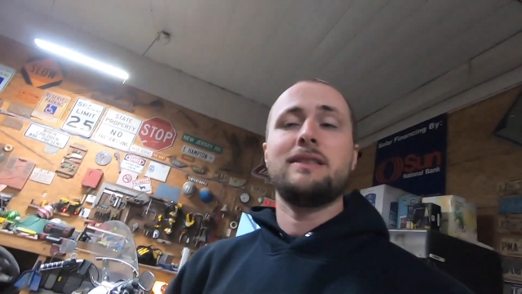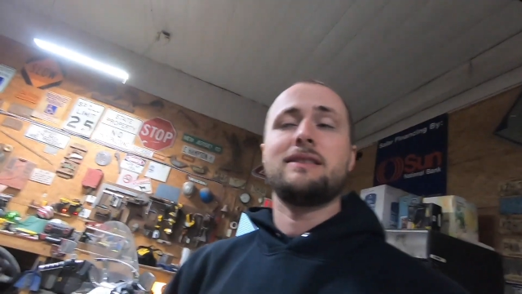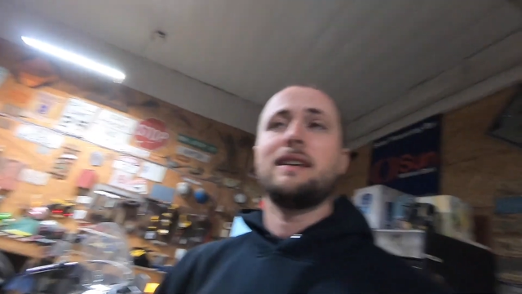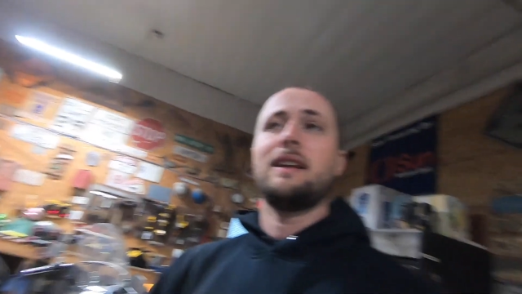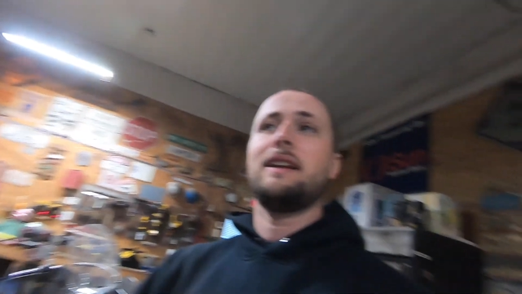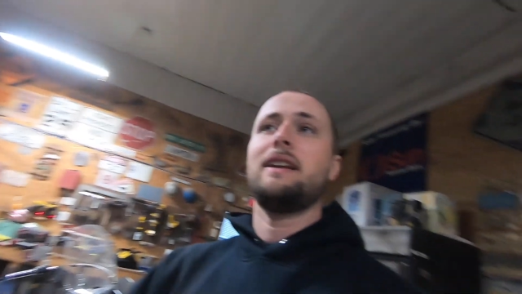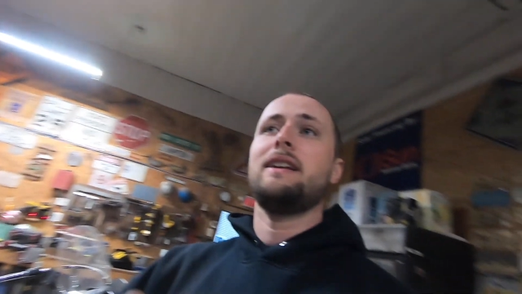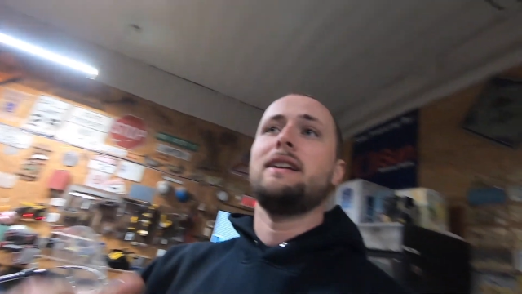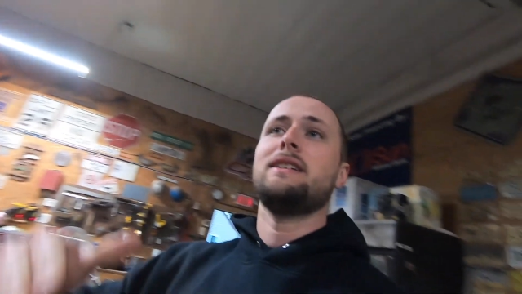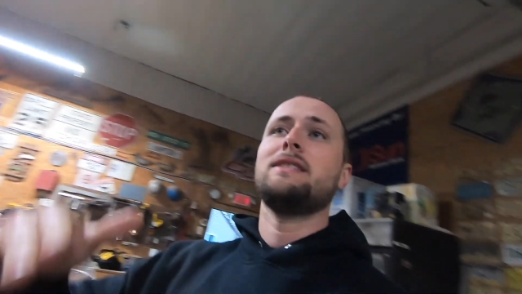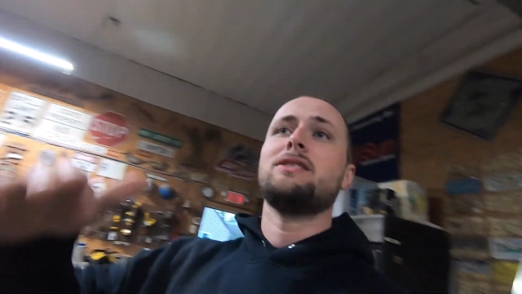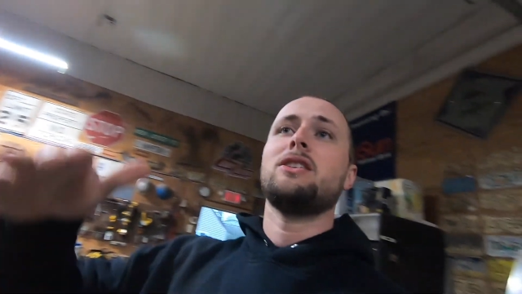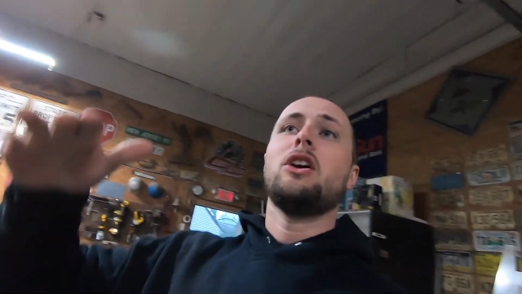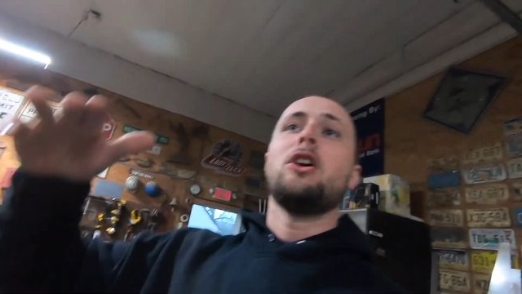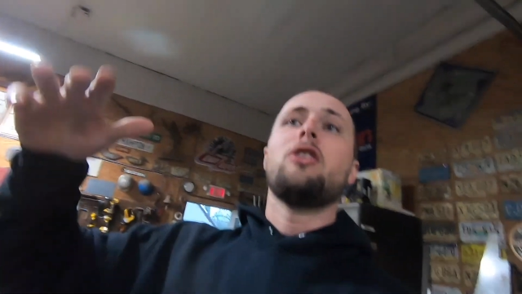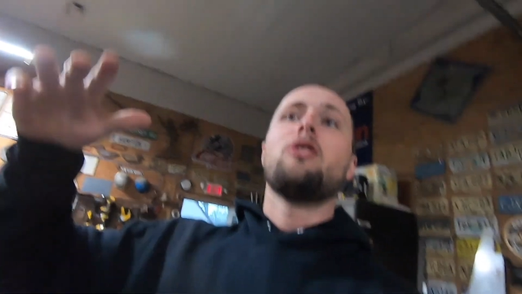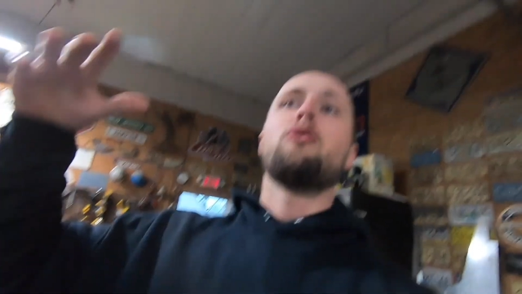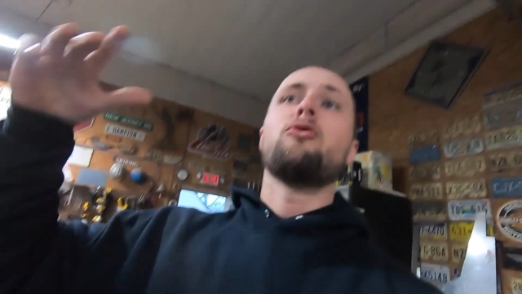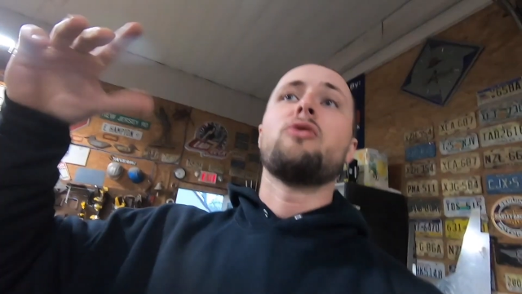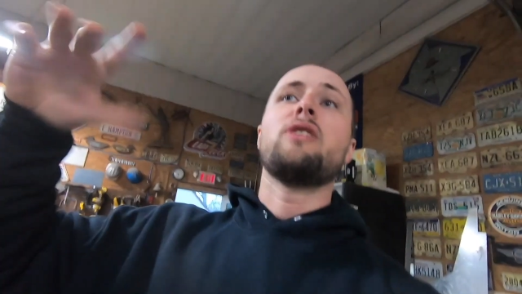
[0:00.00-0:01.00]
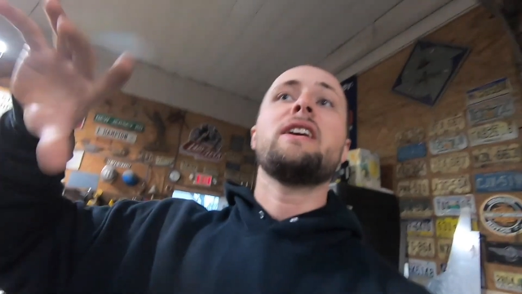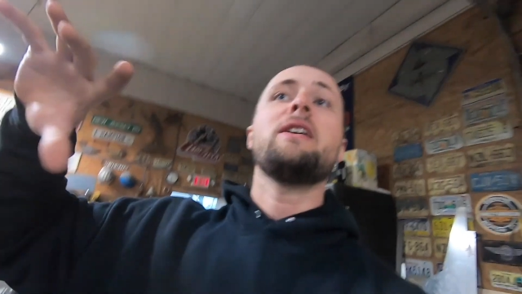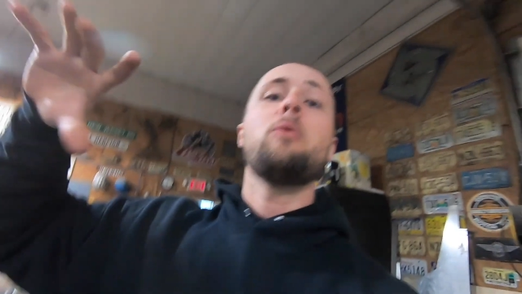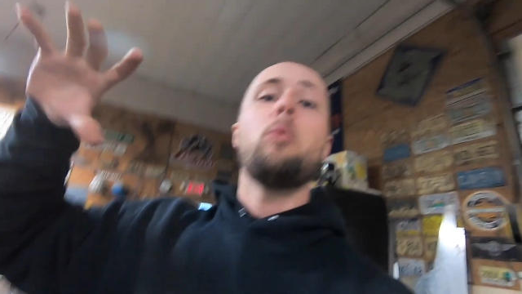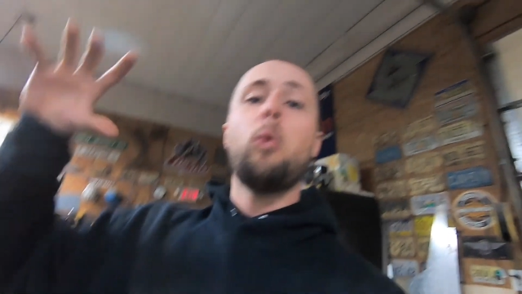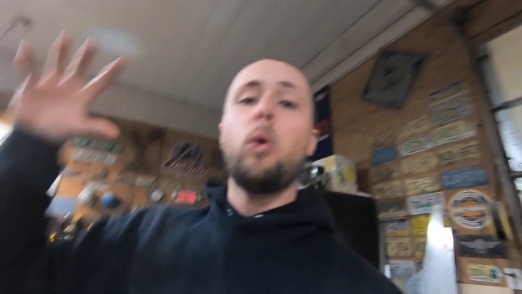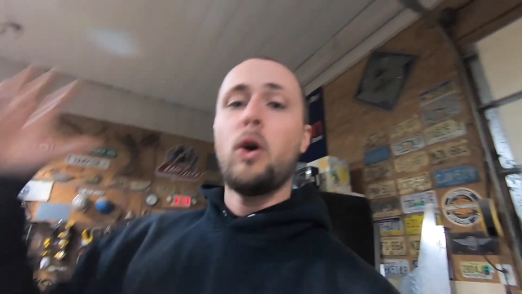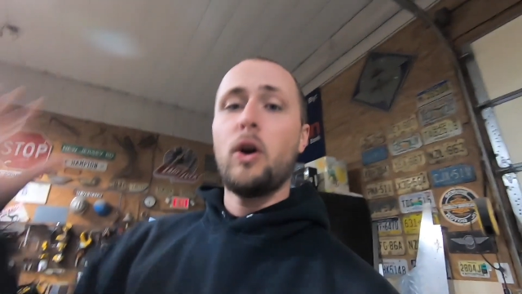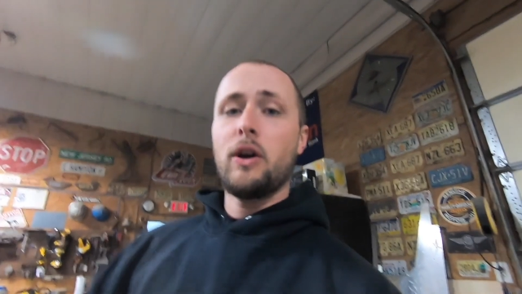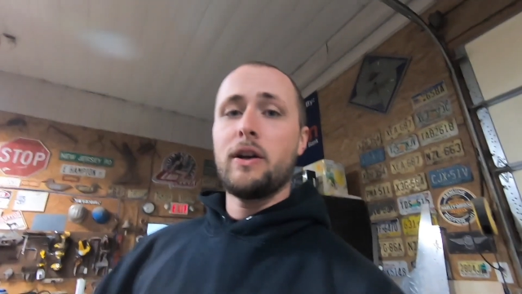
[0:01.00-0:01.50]
that he is,
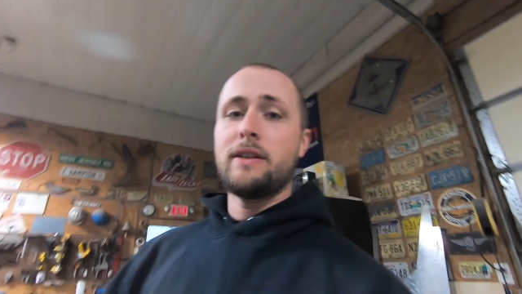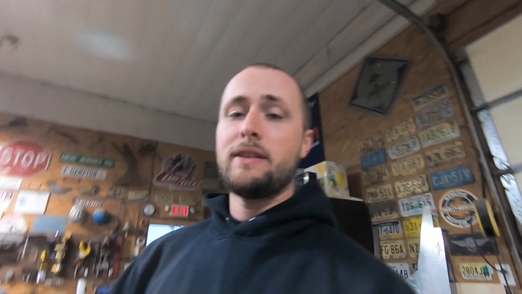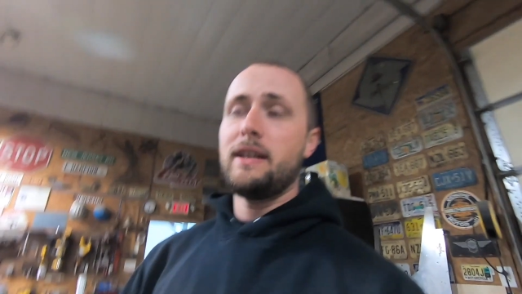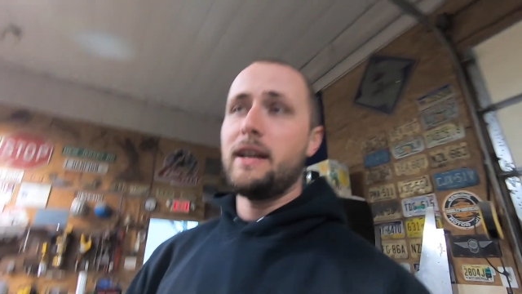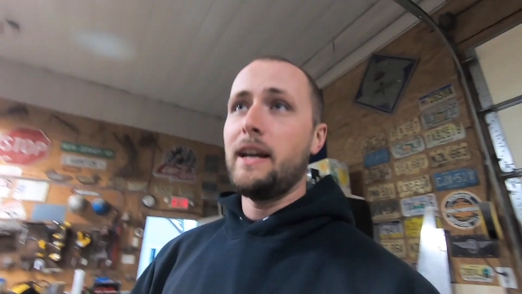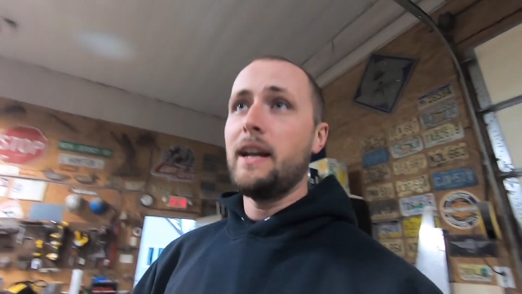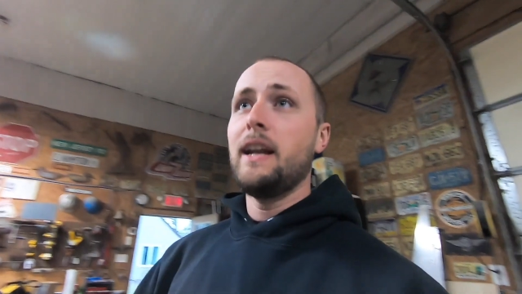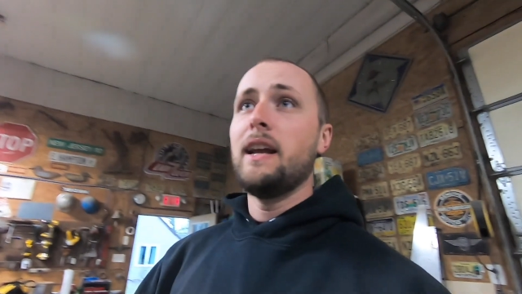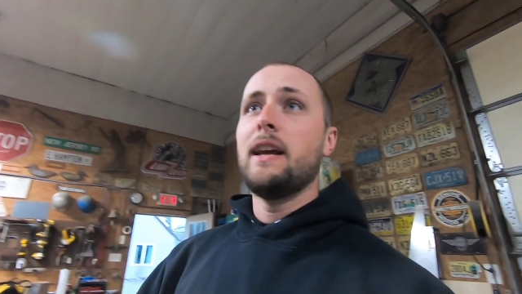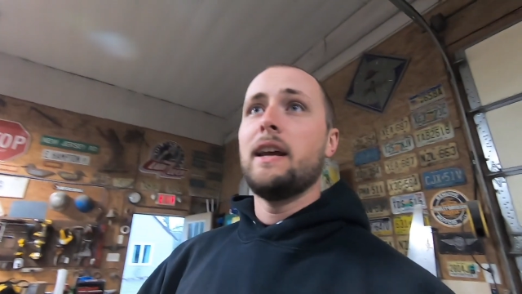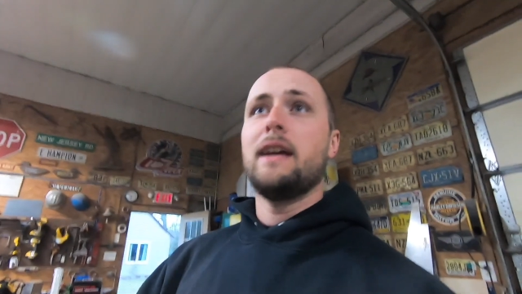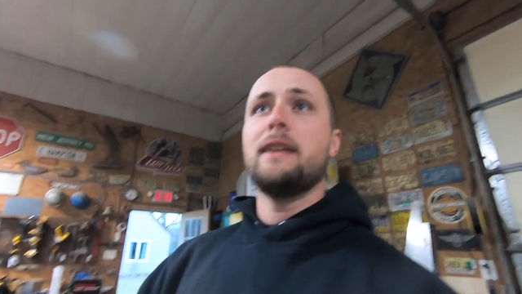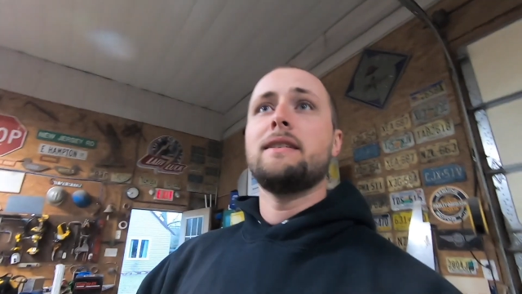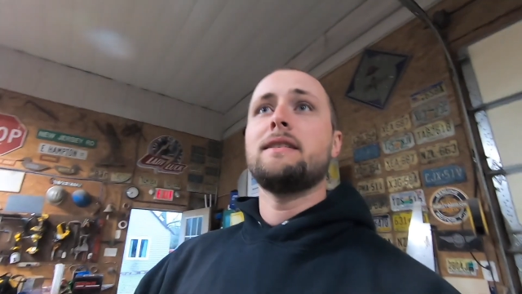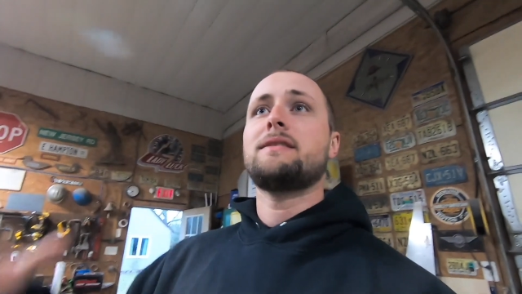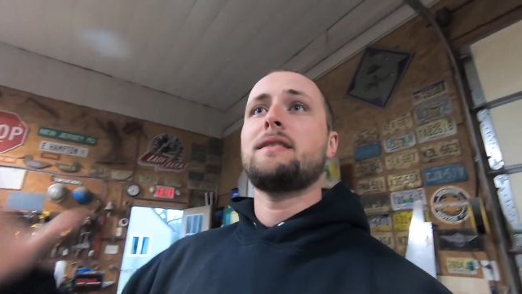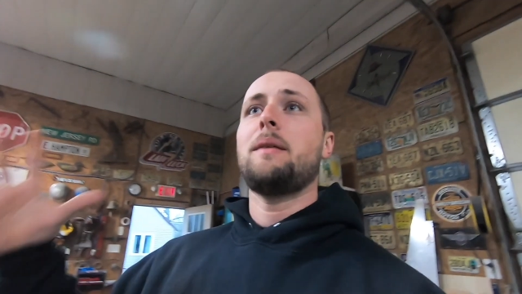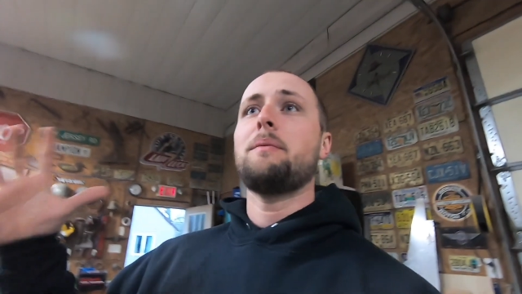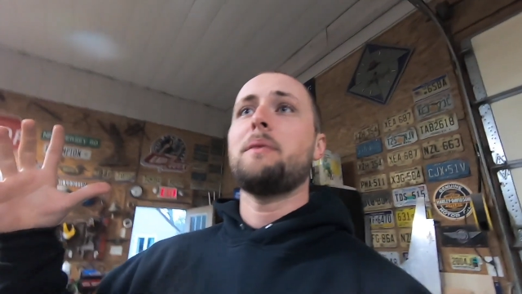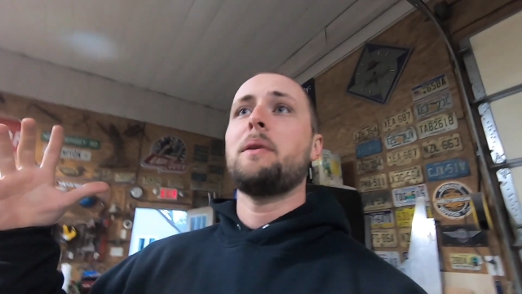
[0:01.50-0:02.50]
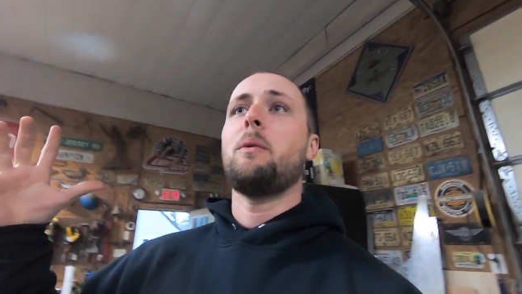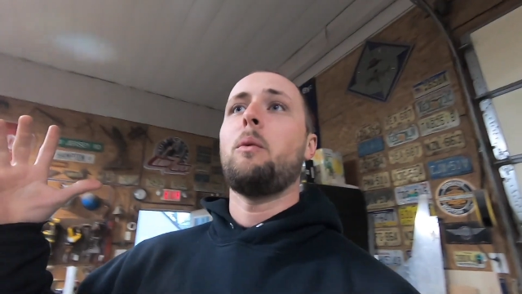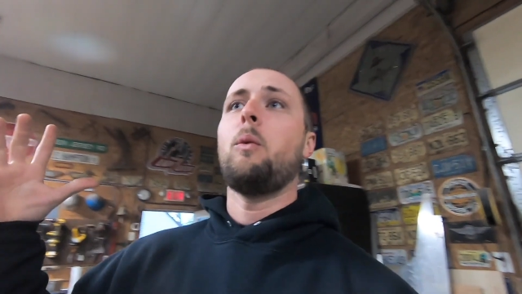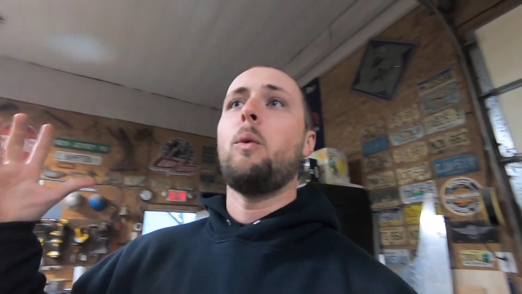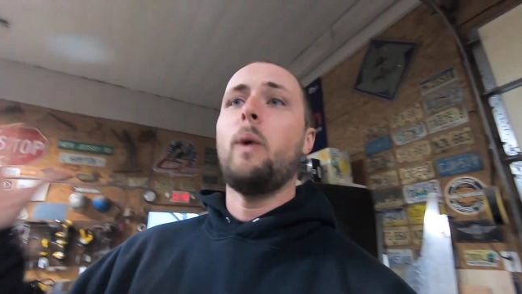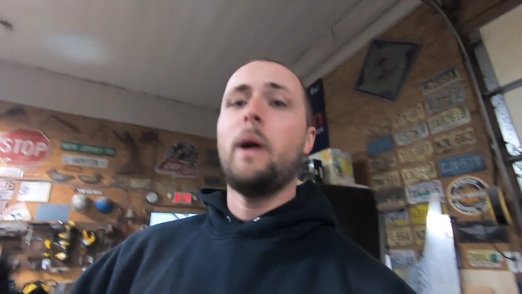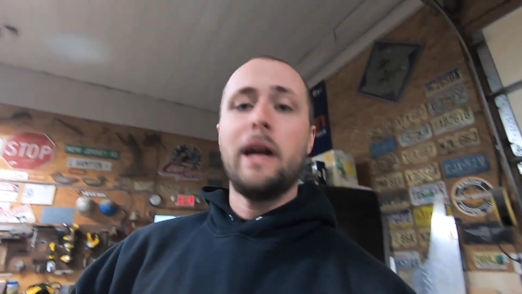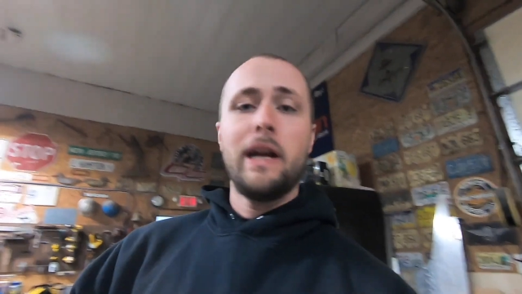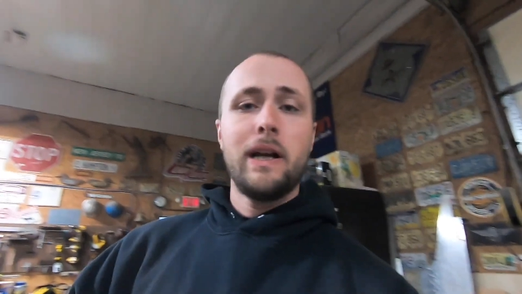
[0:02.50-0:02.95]
reworked it into something way